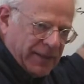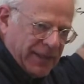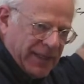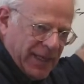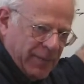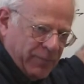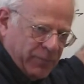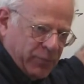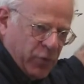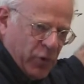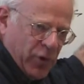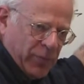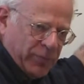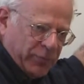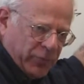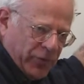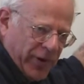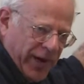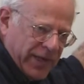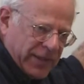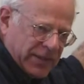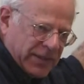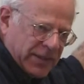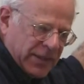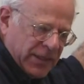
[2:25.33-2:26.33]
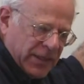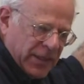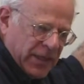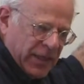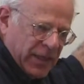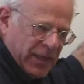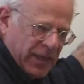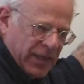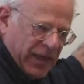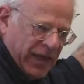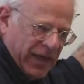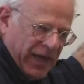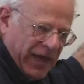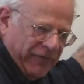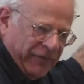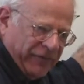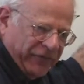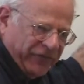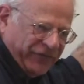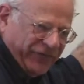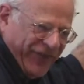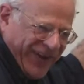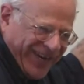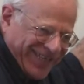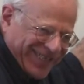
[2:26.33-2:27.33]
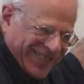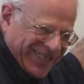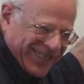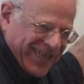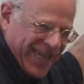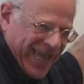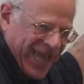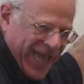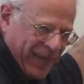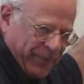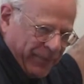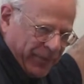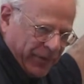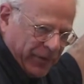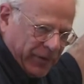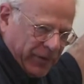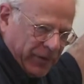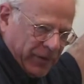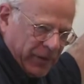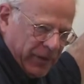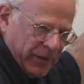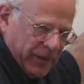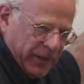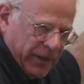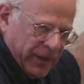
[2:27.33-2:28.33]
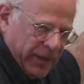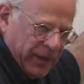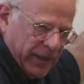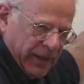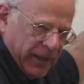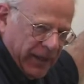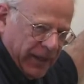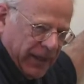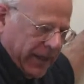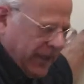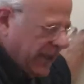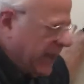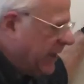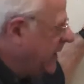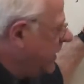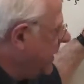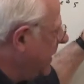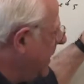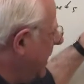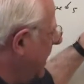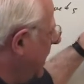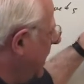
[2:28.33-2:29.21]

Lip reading: The import price of fixed capital in